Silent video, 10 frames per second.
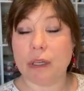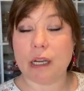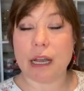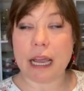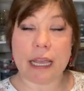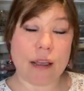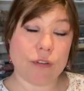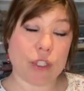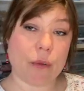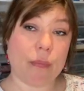have
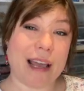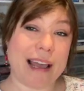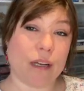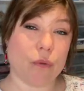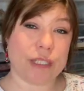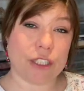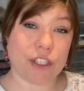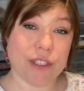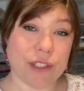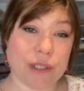some
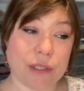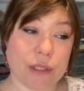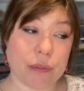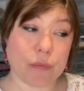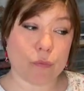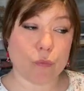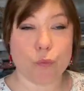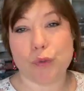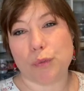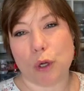acquisitions,
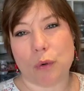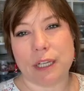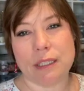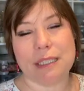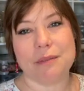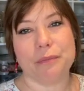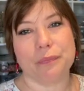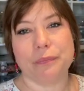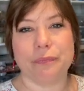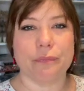small ones,
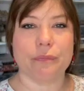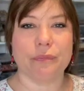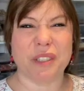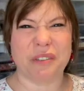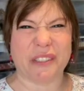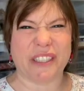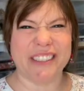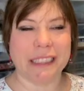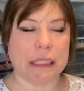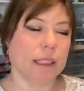but
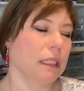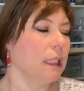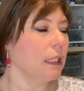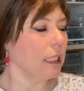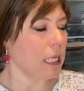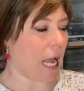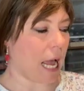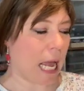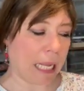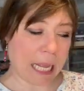fun.
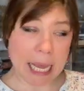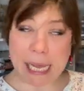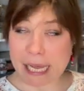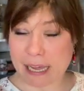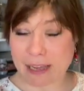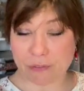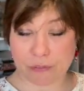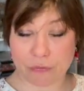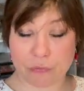I have